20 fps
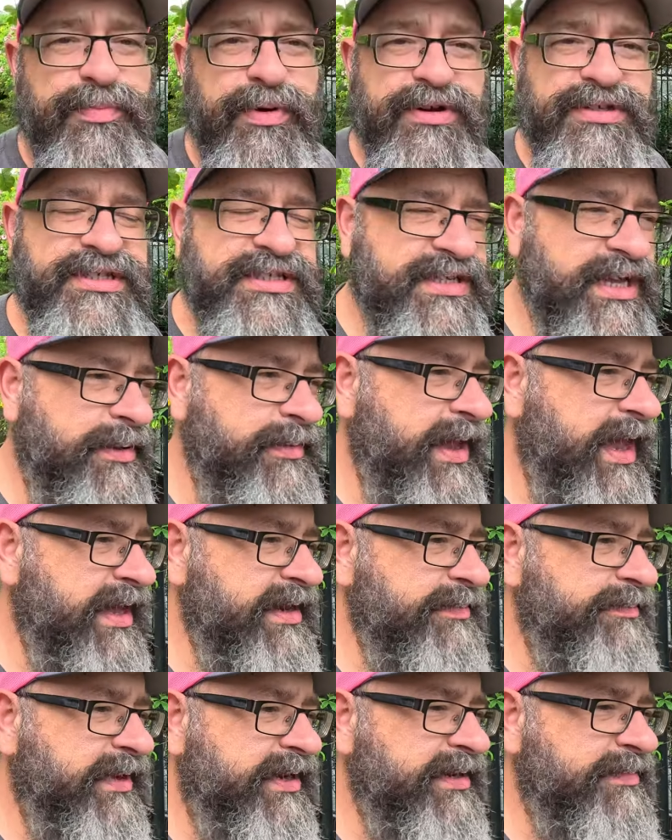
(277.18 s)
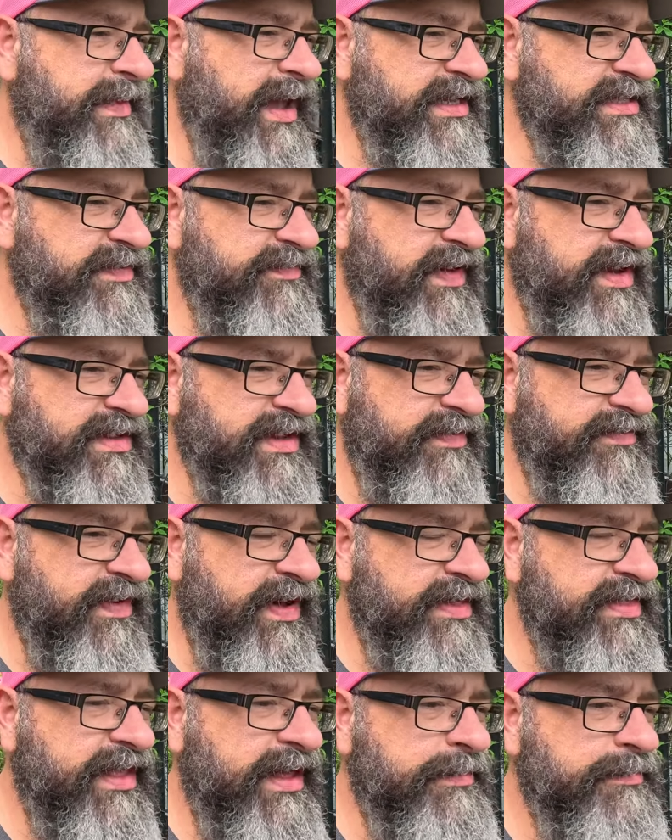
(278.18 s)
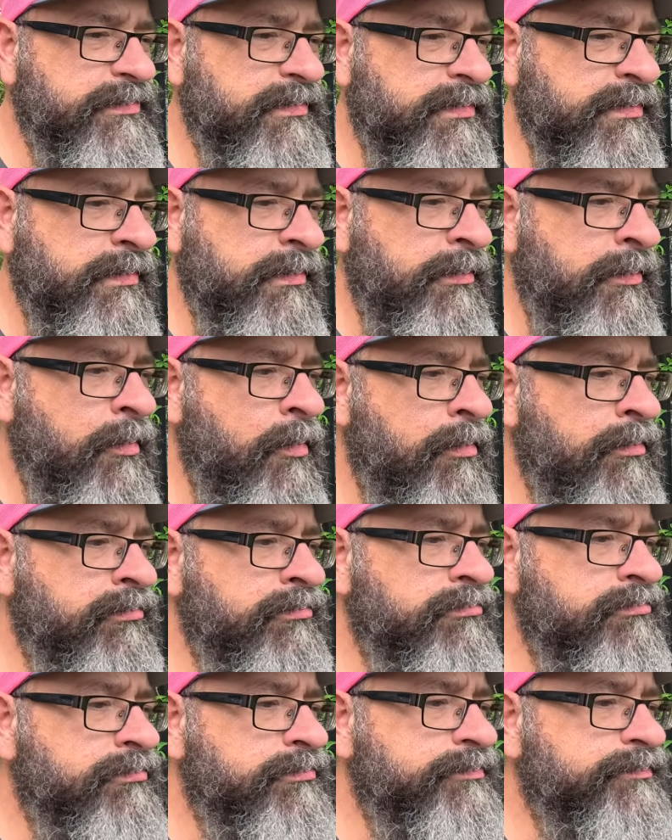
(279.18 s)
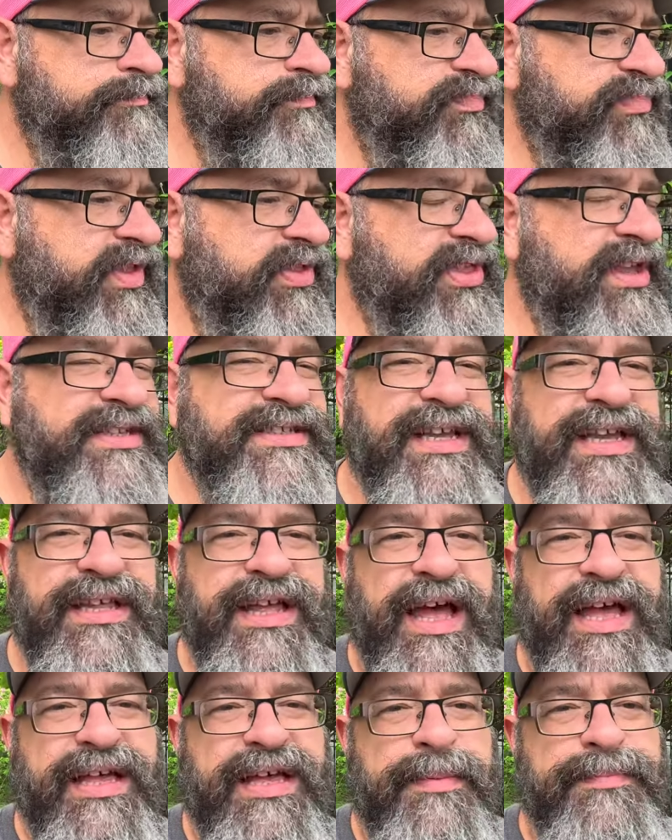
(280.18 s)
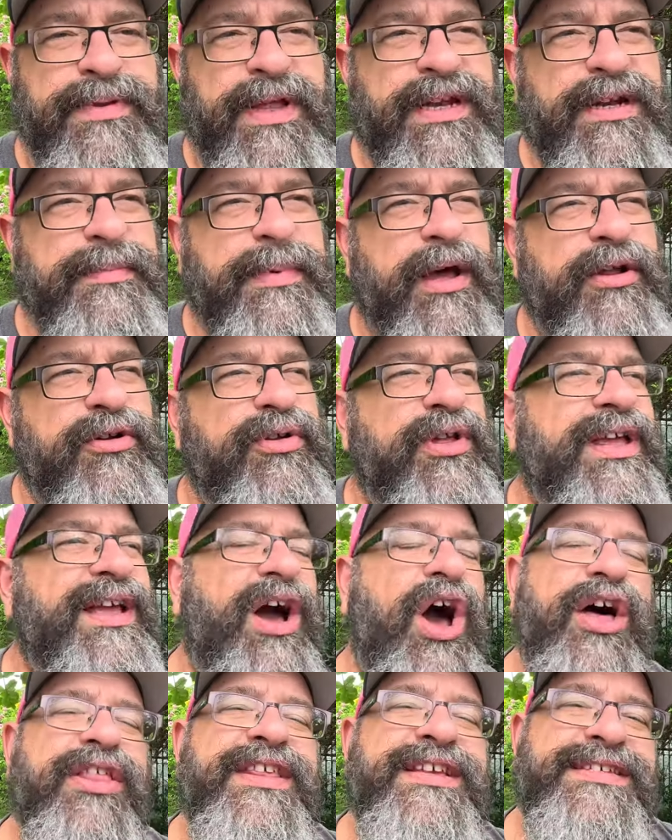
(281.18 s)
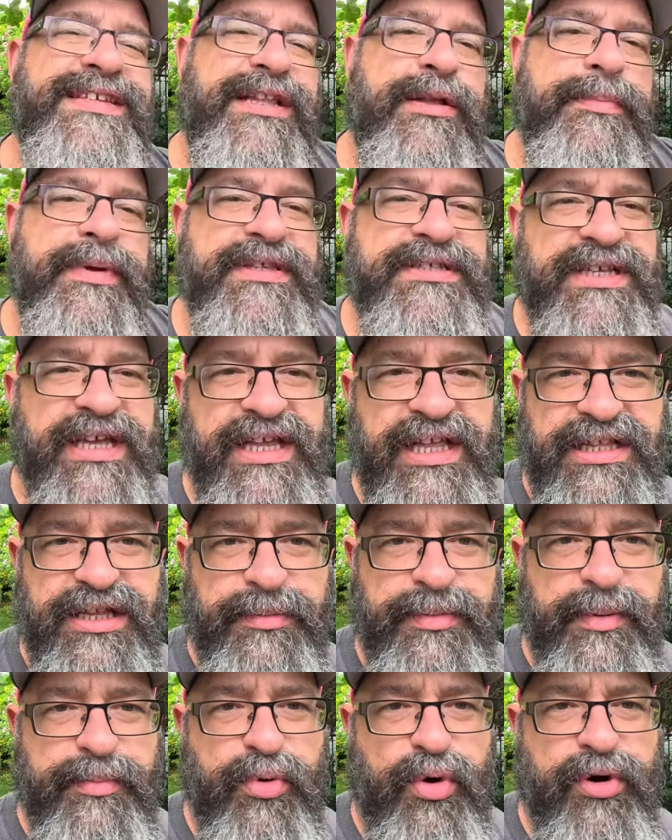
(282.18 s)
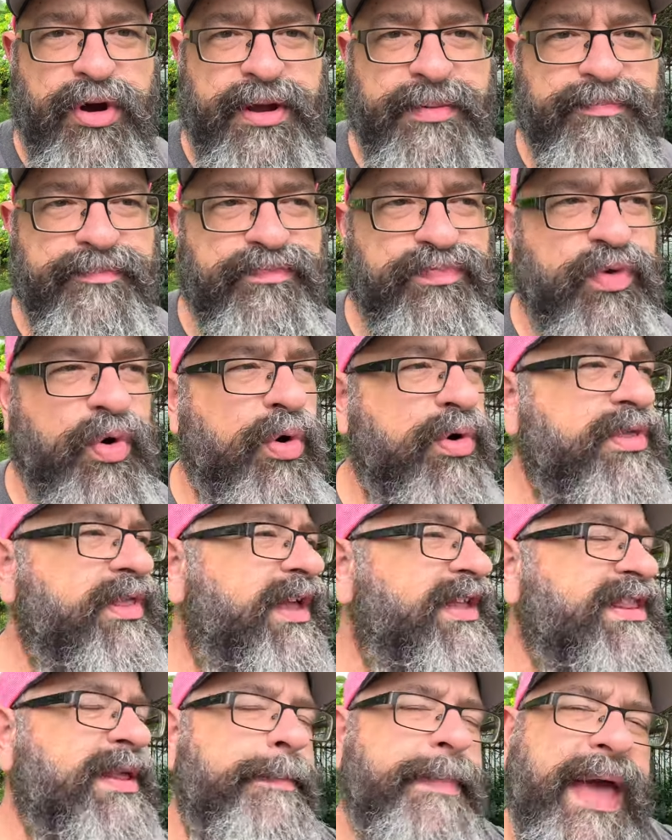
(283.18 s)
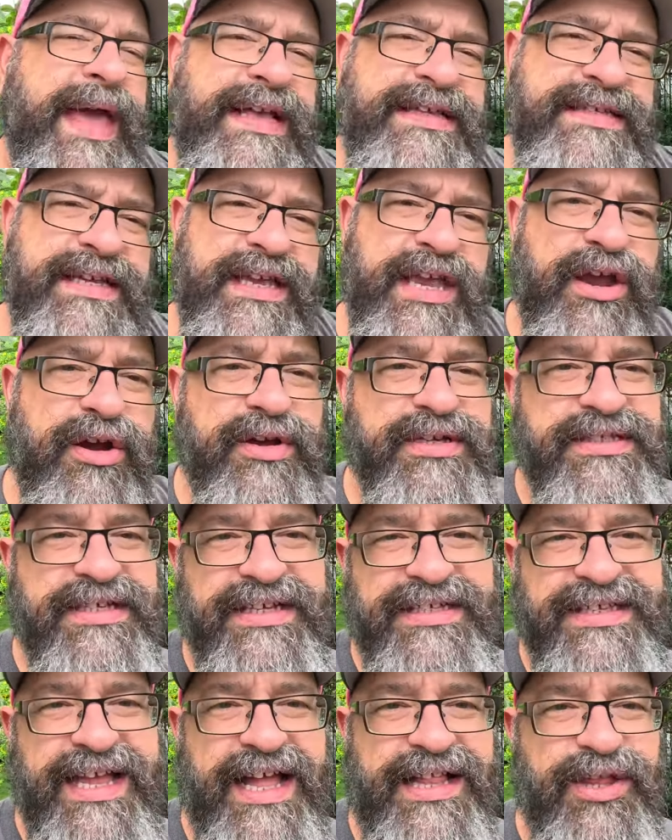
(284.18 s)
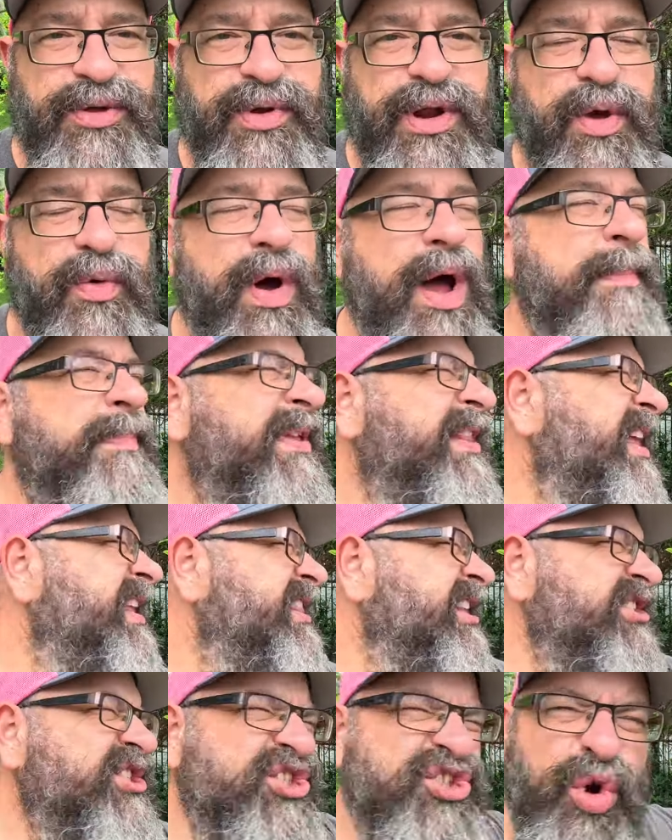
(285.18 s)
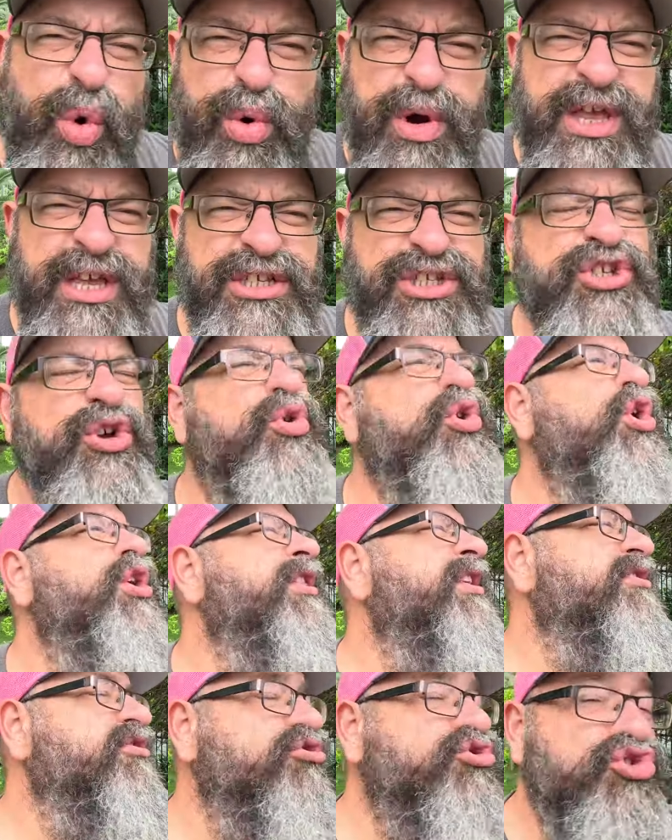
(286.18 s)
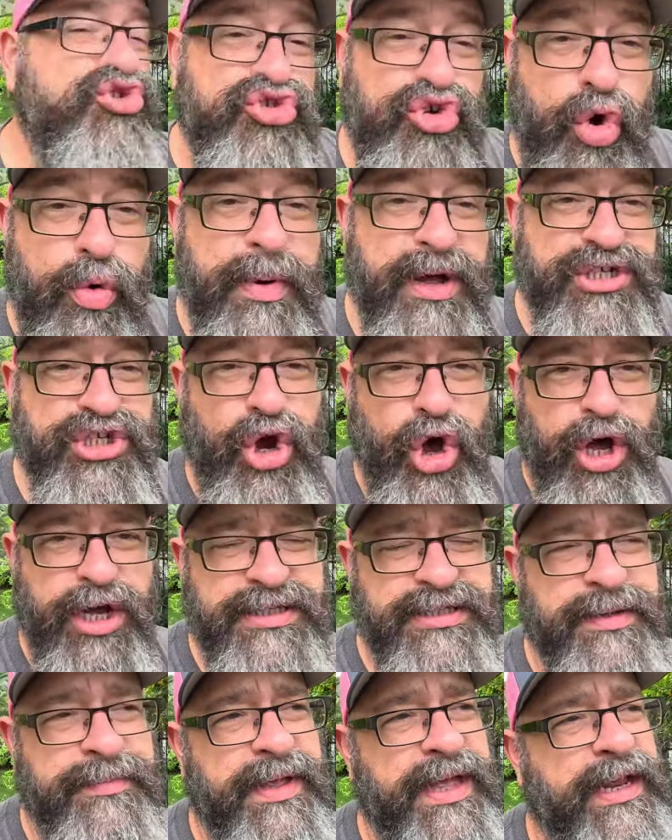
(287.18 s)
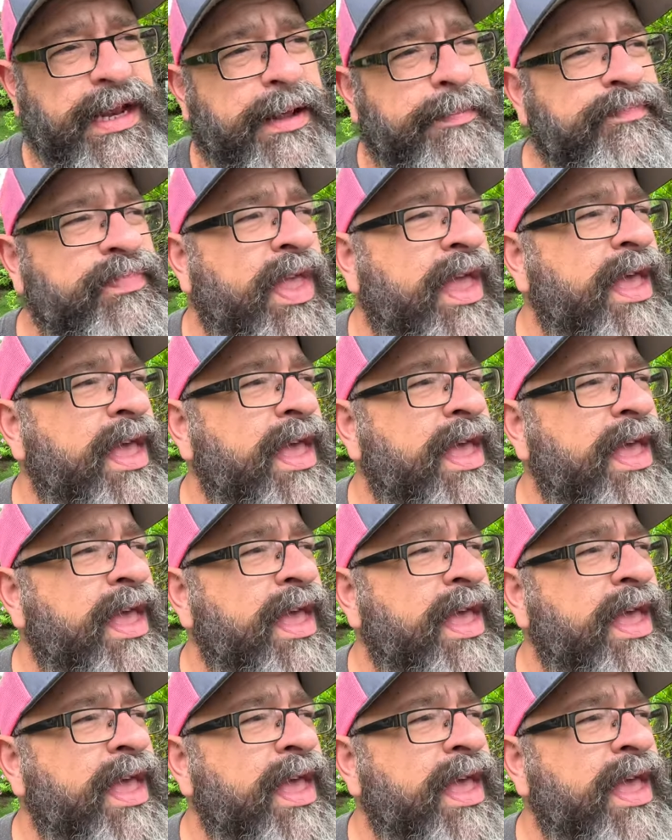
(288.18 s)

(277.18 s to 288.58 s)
birds. But in Mass Effect, I find that the things I complain about are like, oh, this little bit's like a little bit boring, or like the pacing here isn't exactly what I want, but like the story is so good. Like there's so much awesome in it.